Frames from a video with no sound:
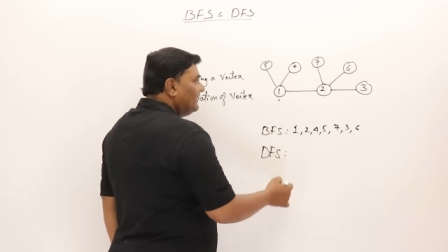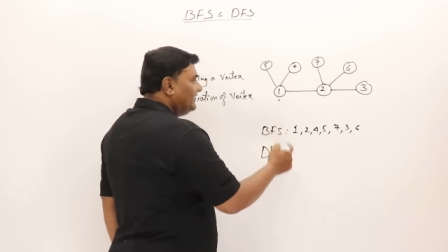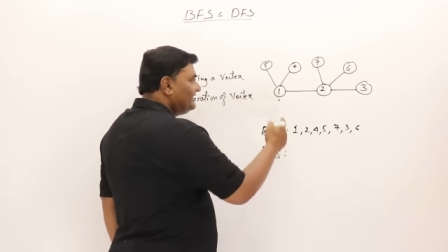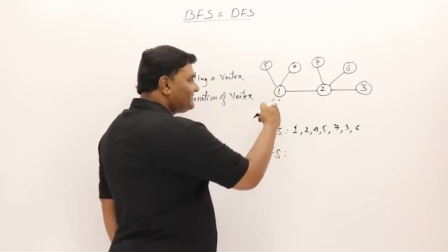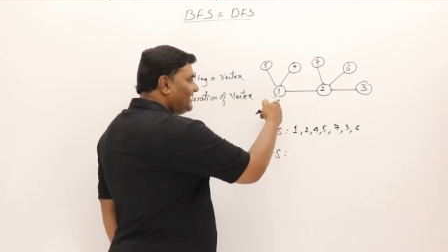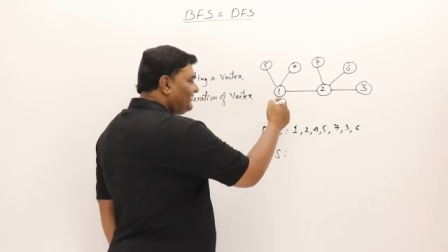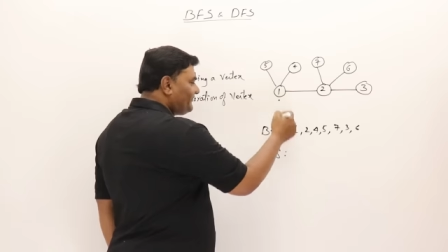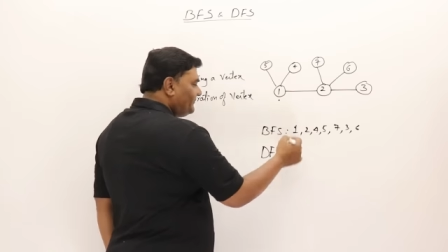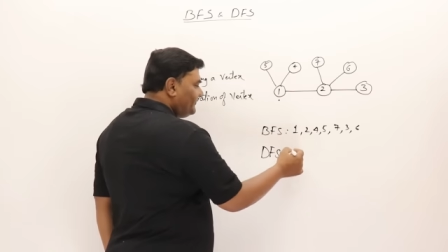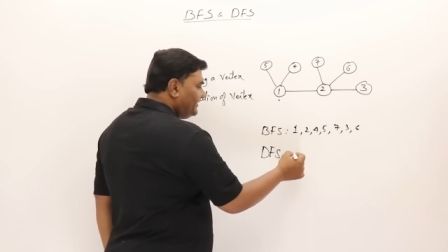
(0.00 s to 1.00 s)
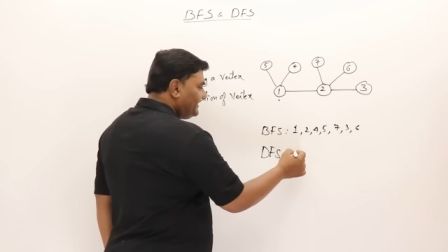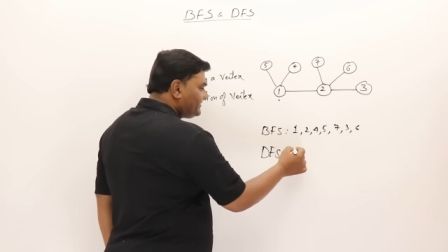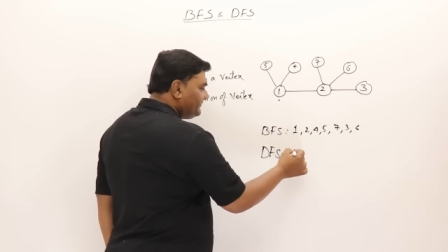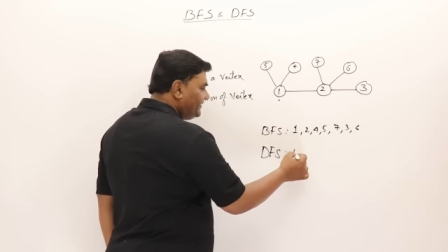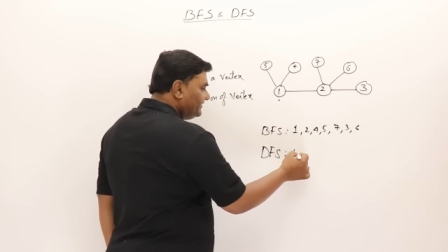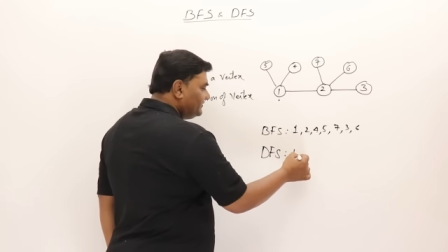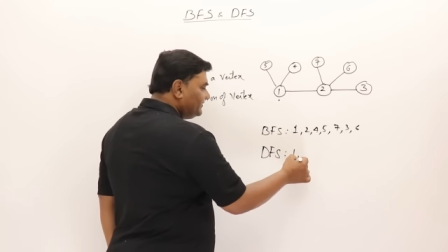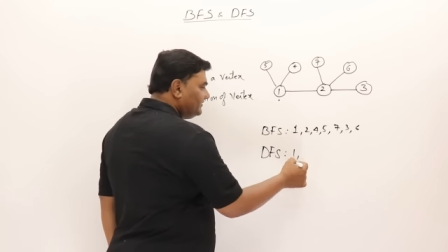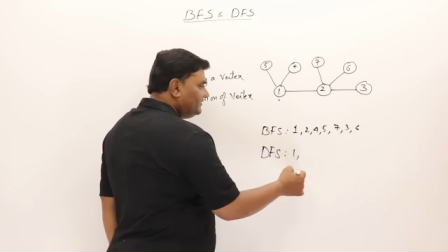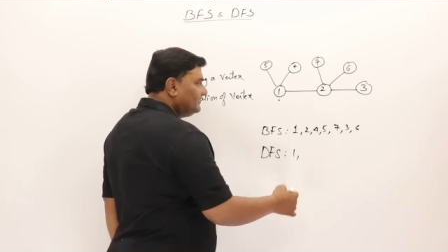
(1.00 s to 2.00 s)
I'll start from vertex
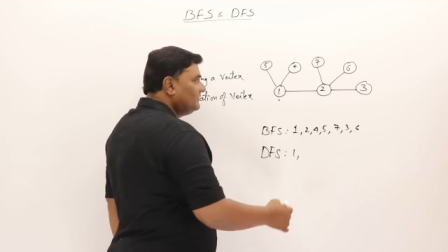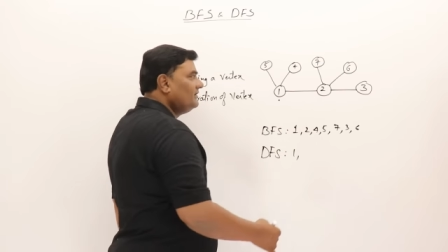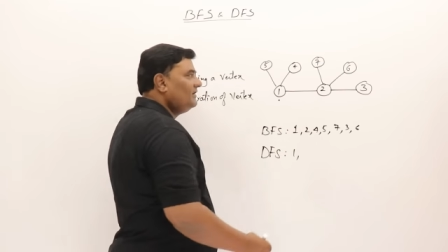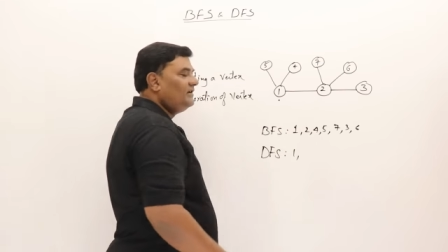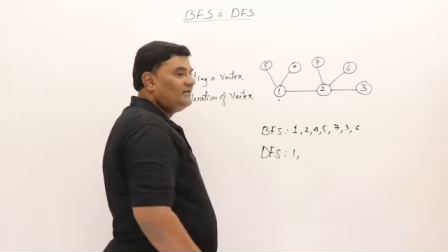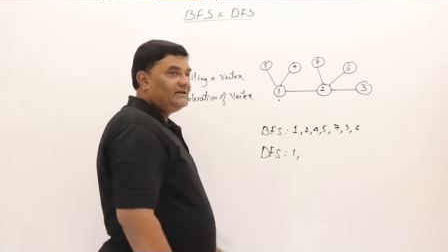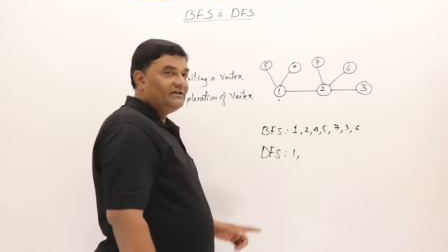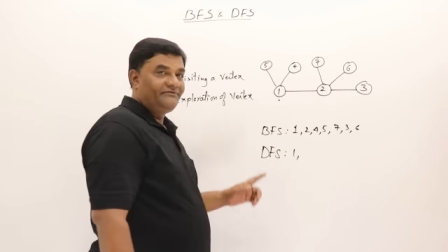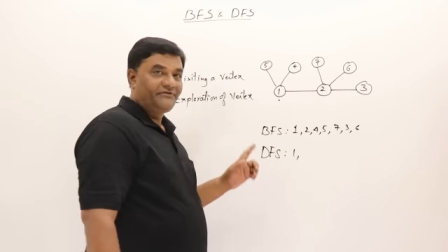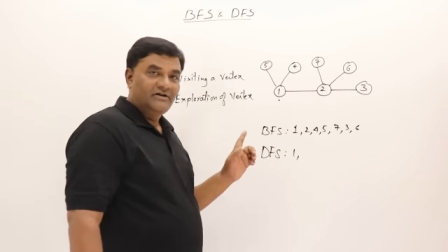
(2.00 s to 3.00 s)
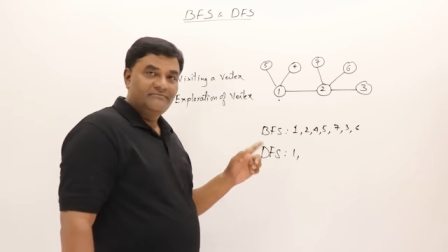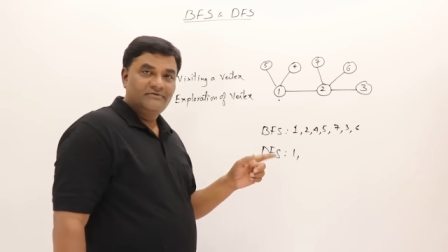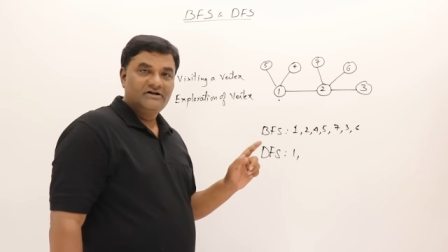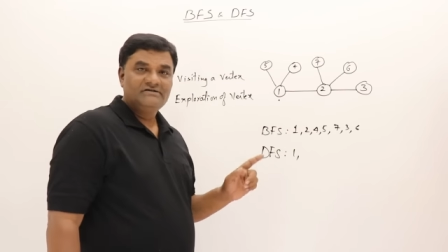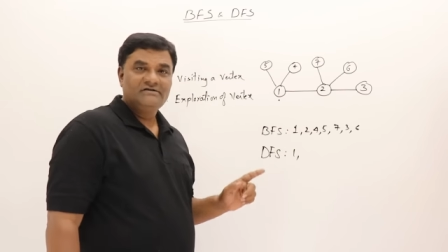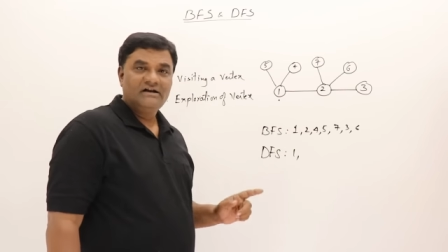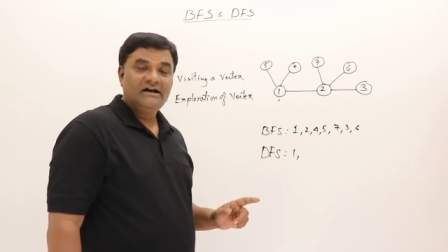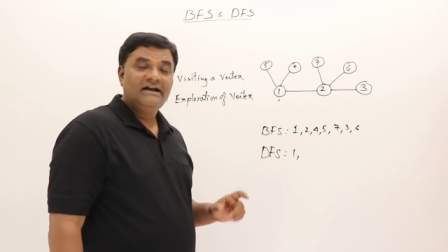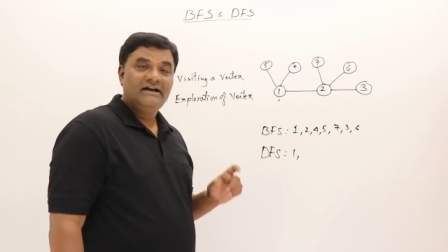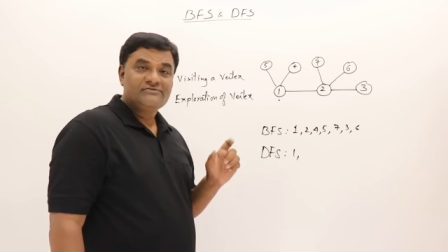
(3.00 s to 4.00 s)
1. Then from 1,
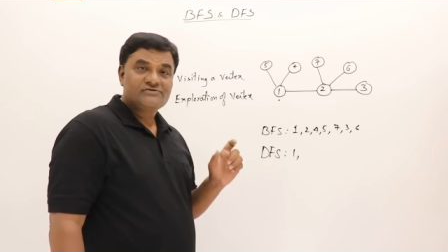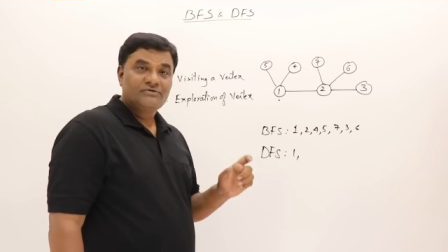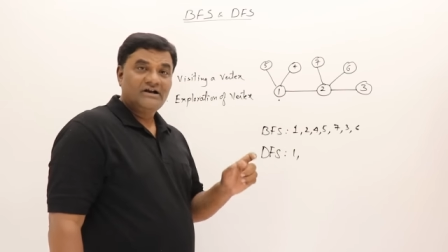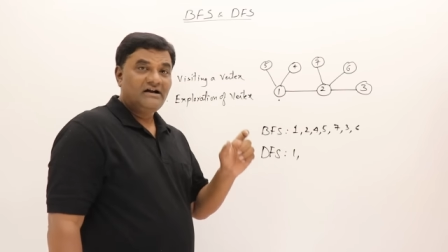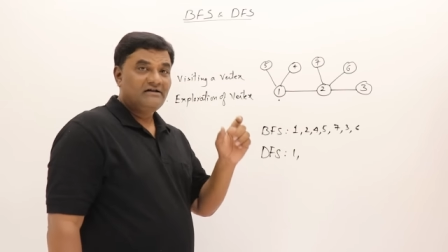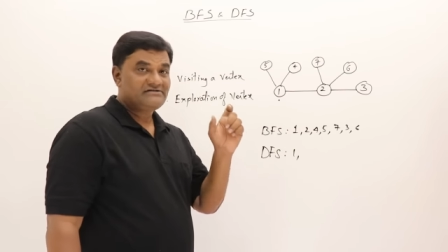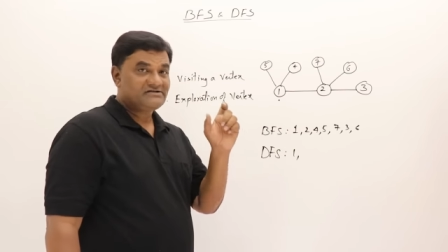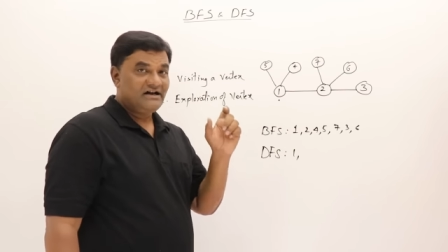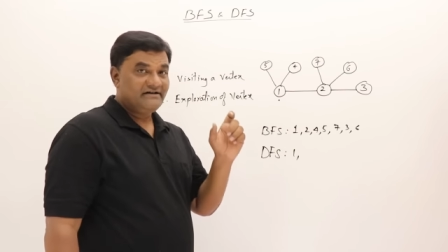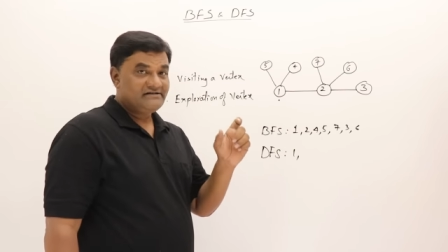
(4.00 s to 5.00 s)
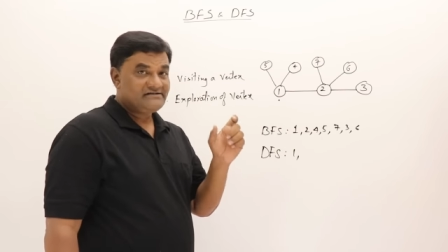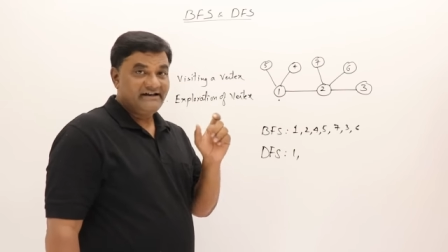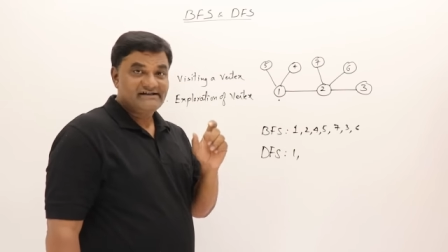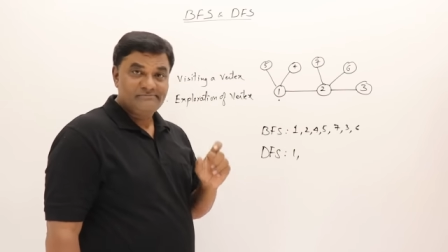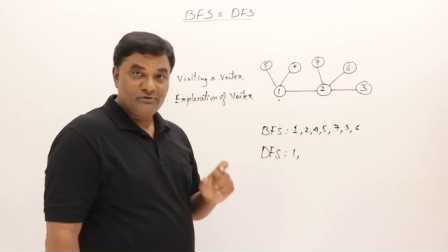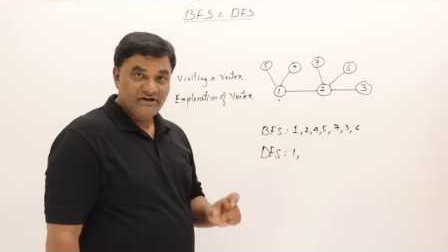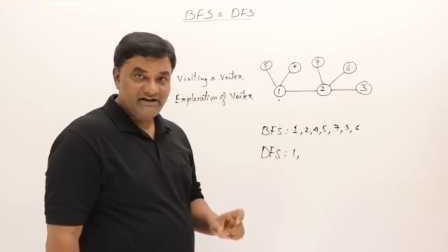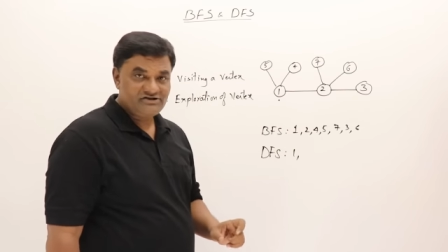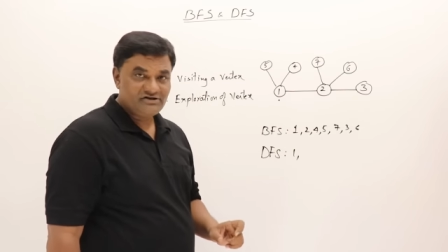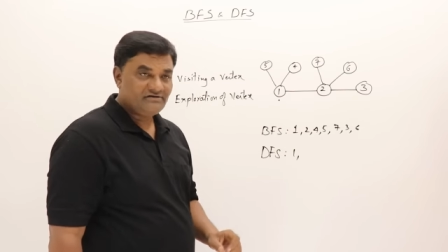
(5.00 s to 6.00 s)
I have start its
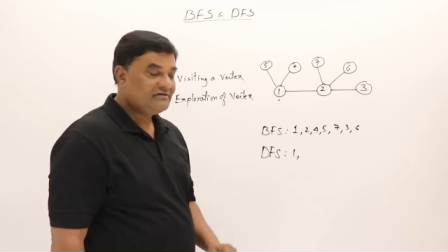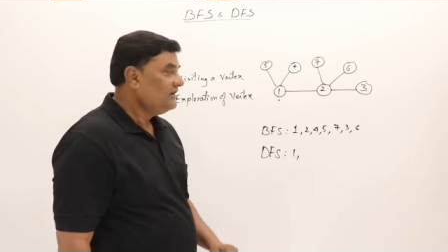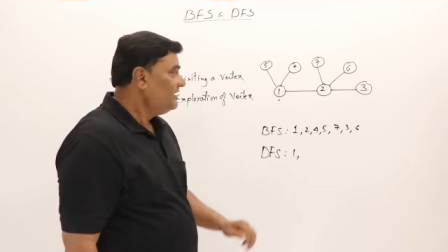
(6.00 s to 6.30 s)
exploration.